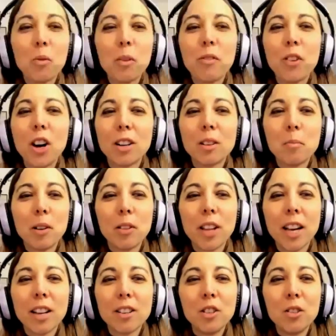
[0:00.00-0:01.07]
We've talked about
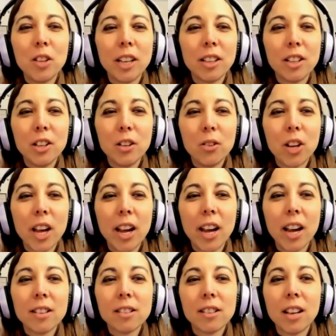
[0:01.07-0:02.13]
that too. Like the UK
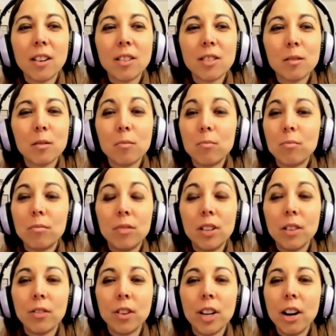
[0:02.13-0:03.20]
has a lot of
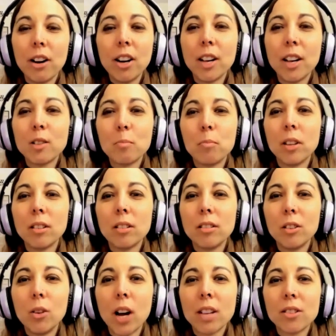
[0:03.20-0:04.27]
different areas, but
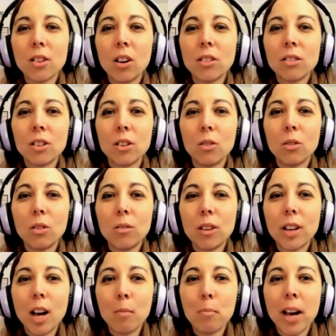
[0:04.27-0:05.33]
you guys are also
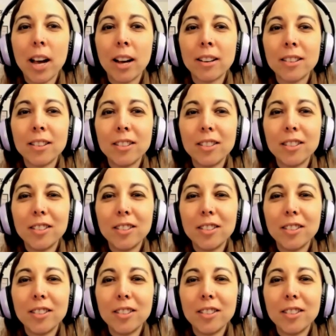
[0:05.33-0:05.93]
compact.